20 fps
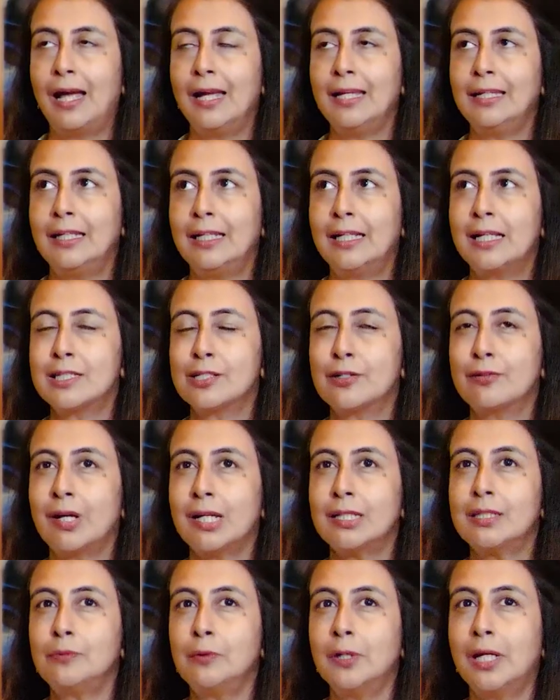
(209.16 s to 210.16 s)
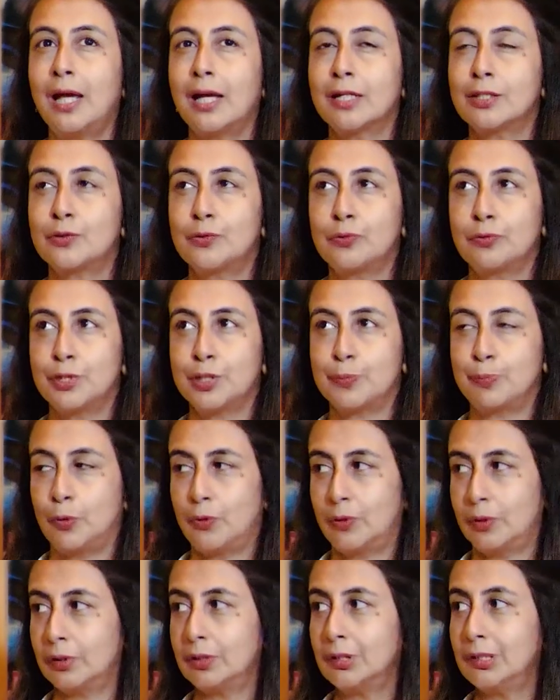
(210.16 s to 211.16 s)
I think as a writer, one has to
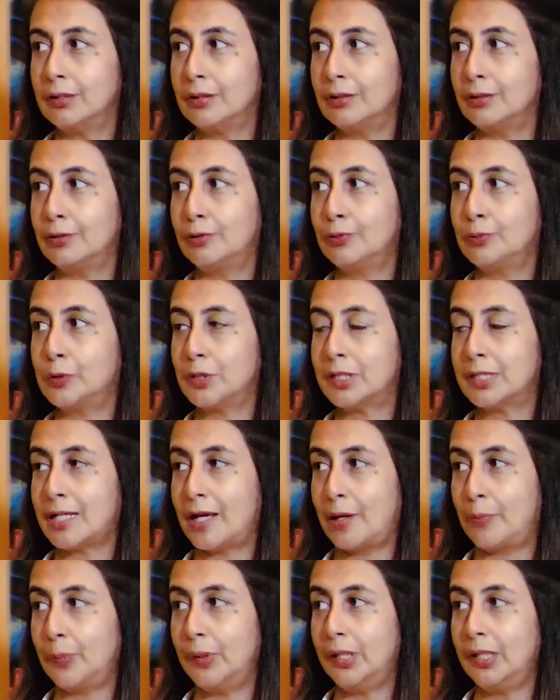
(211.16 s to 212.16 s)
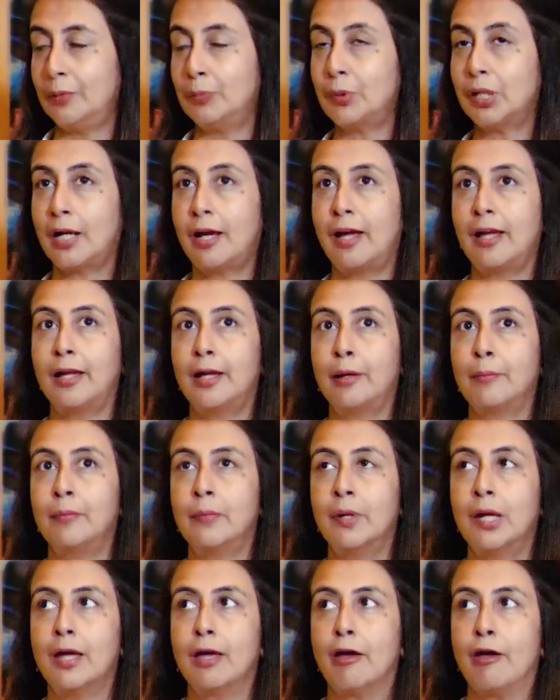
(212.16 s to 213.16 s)
respond to what's happening. But I
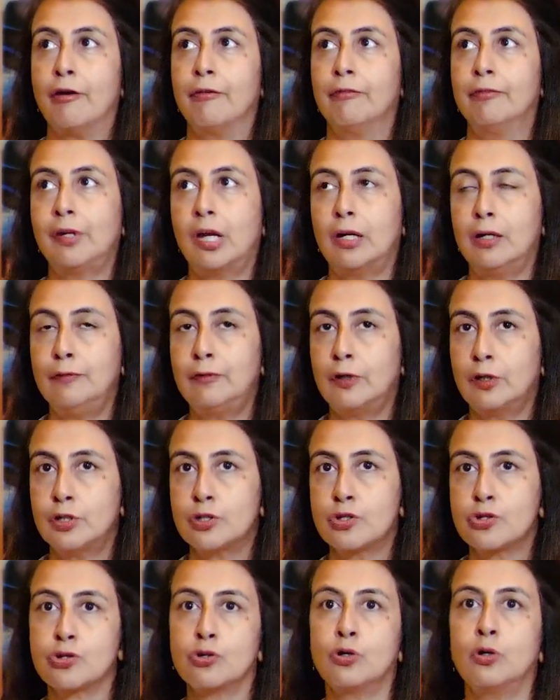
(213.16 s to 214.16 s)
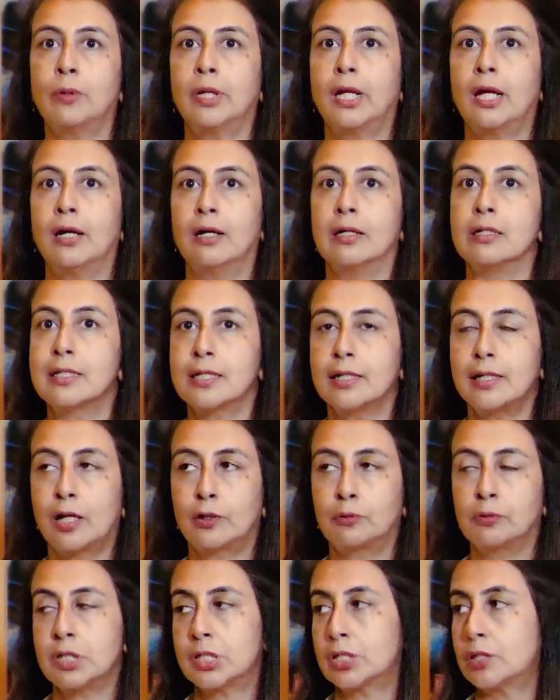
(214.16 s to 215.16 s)
am very, very sure when I answer
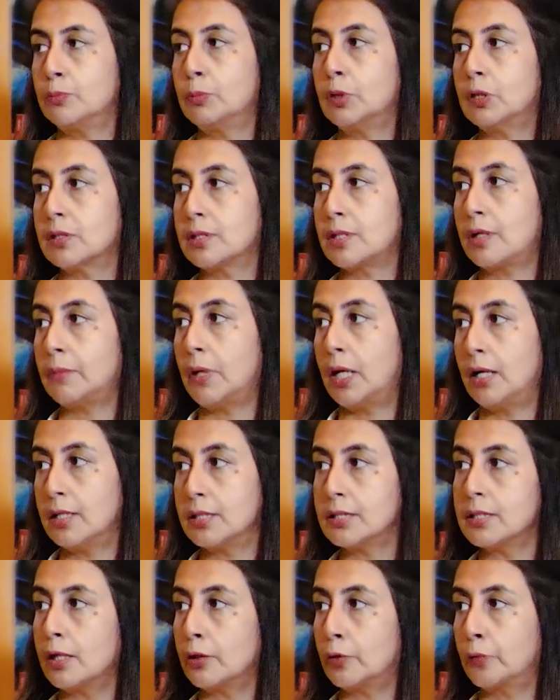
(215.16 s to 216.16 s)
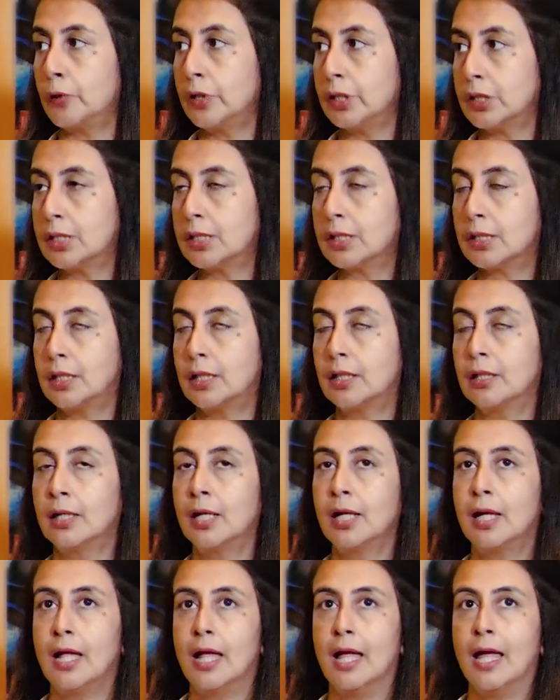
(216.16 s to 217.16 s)
that question, because I'm asked that
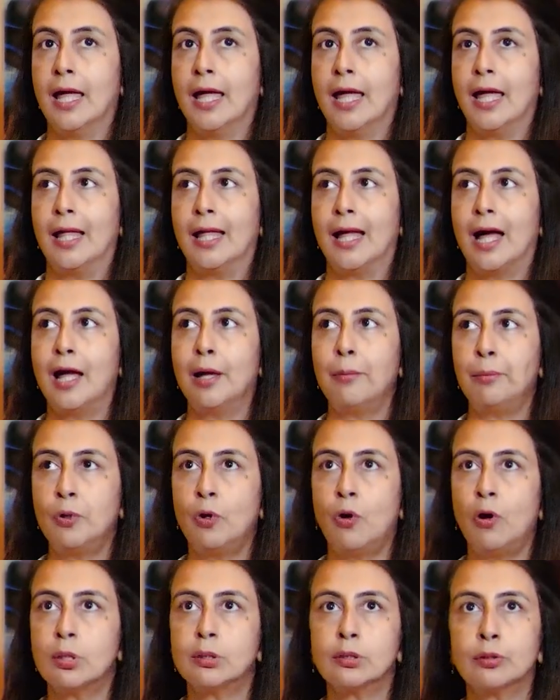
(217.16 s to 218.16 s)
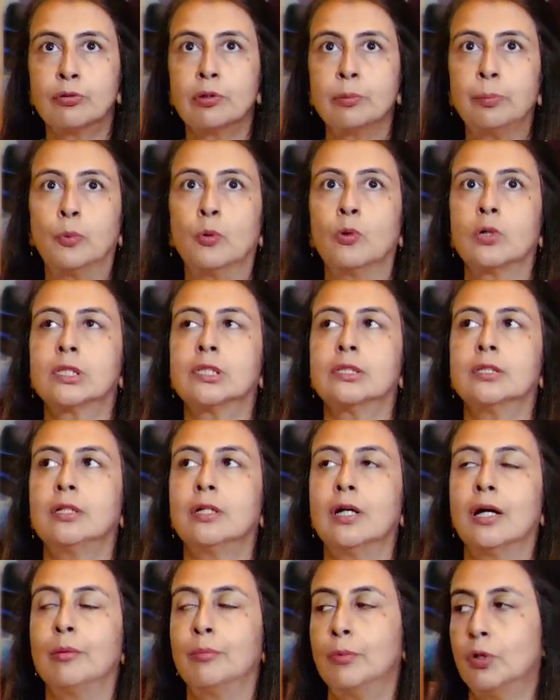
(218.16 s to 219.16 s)
question, I'm not a
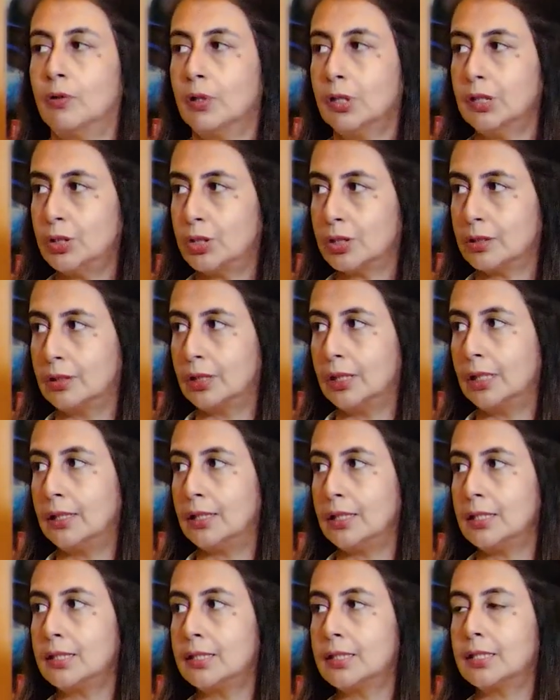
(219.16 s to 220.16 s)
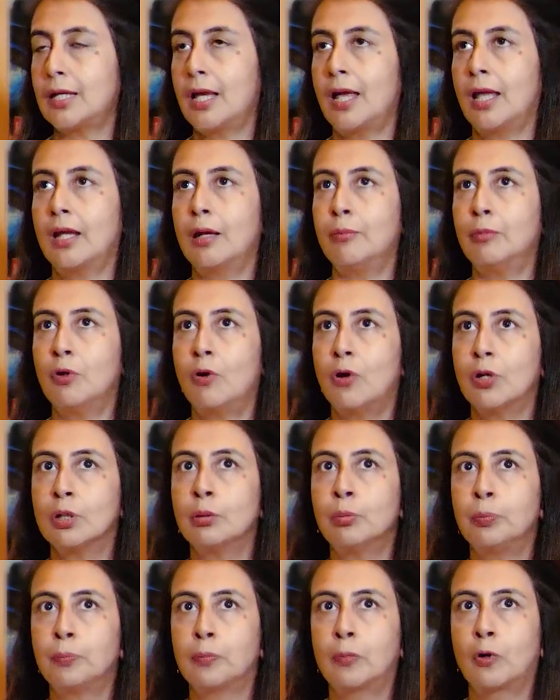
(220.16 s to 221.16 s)
reporter, I'm not a journalist, and I'm not
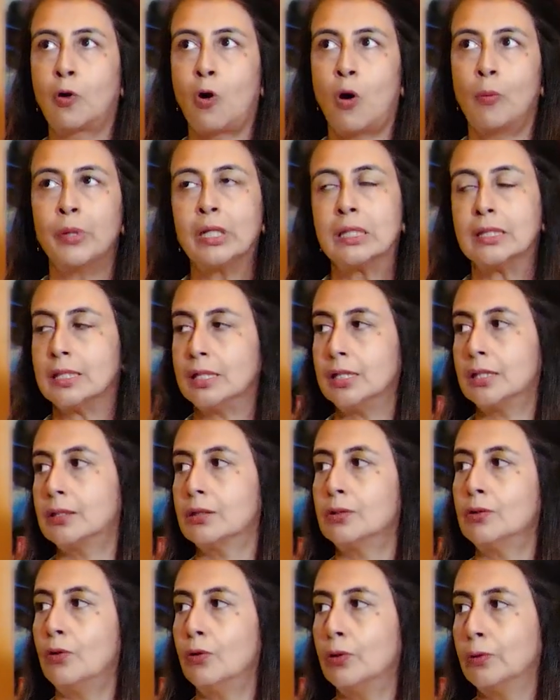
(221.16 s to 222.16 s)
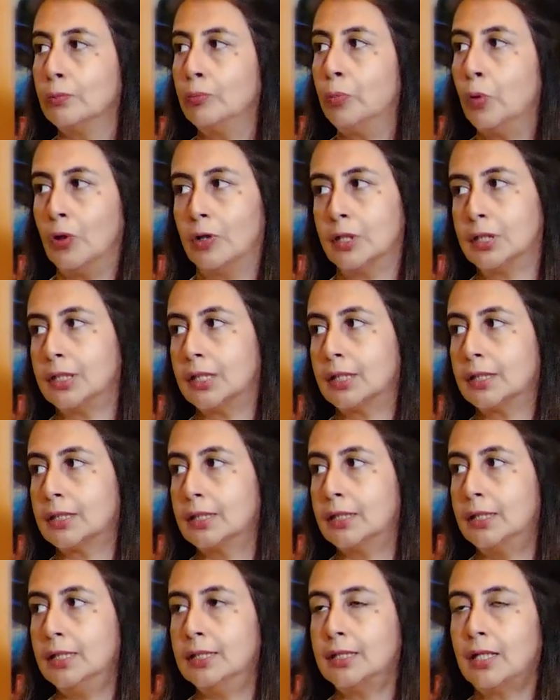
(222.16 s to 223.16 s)
a commentator on
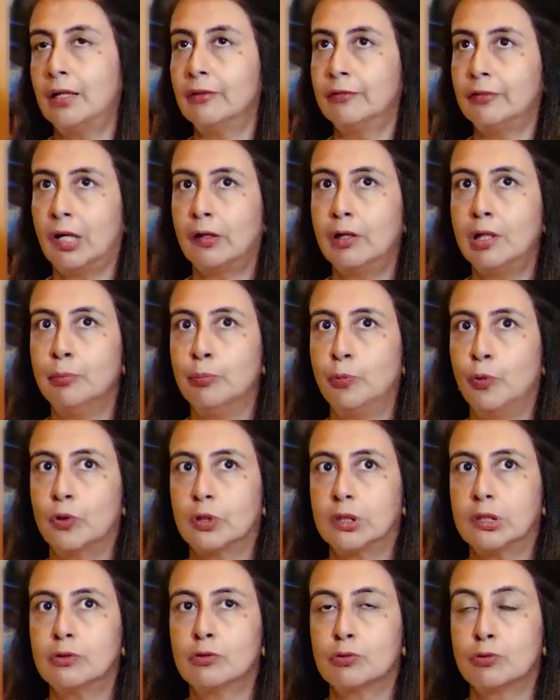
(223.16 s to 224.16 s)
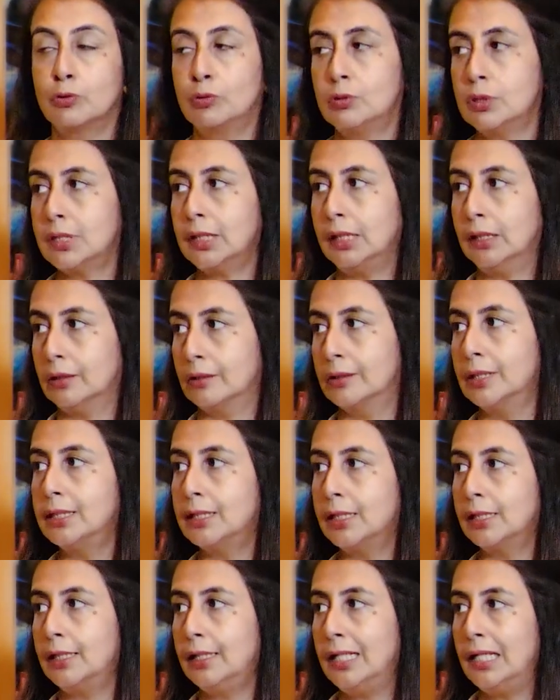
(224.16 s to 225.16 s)
politics. These are very important roles
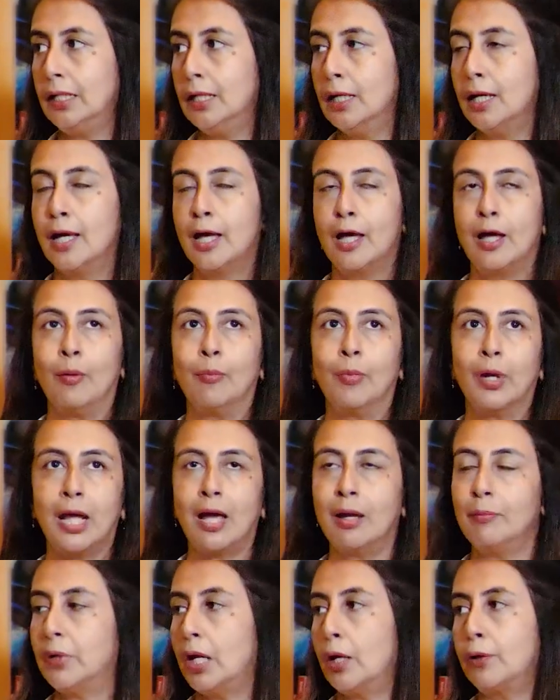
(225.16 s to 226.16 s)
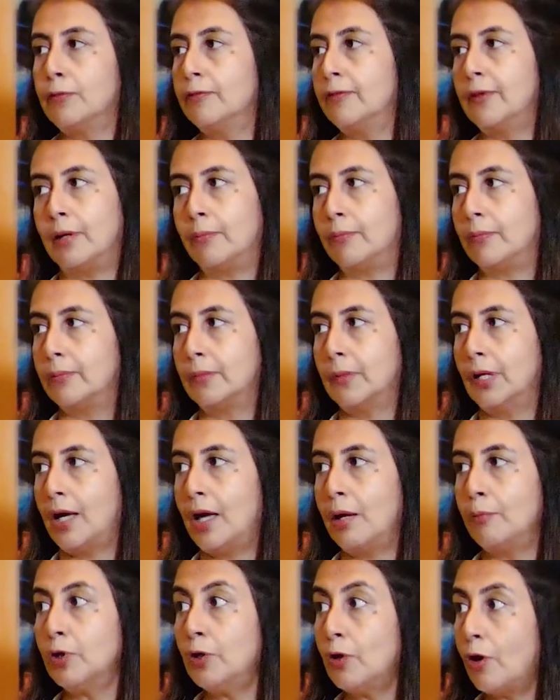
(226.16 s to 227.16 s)
increasingly, but I'm none of them.
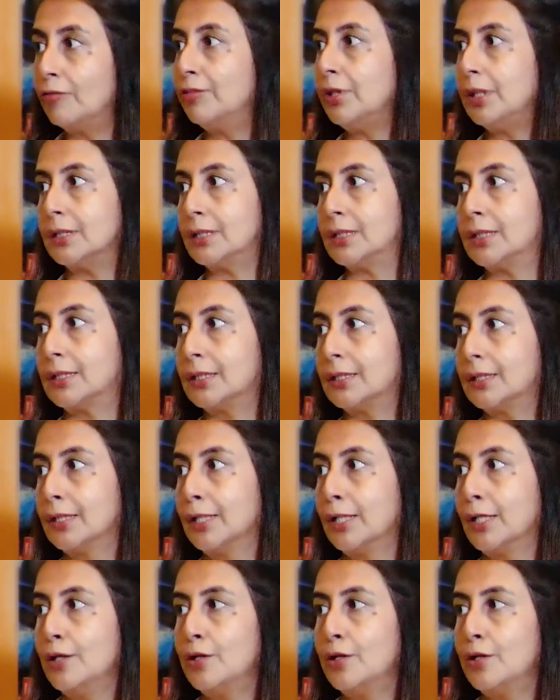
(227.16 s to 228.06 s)
I'm a novelist.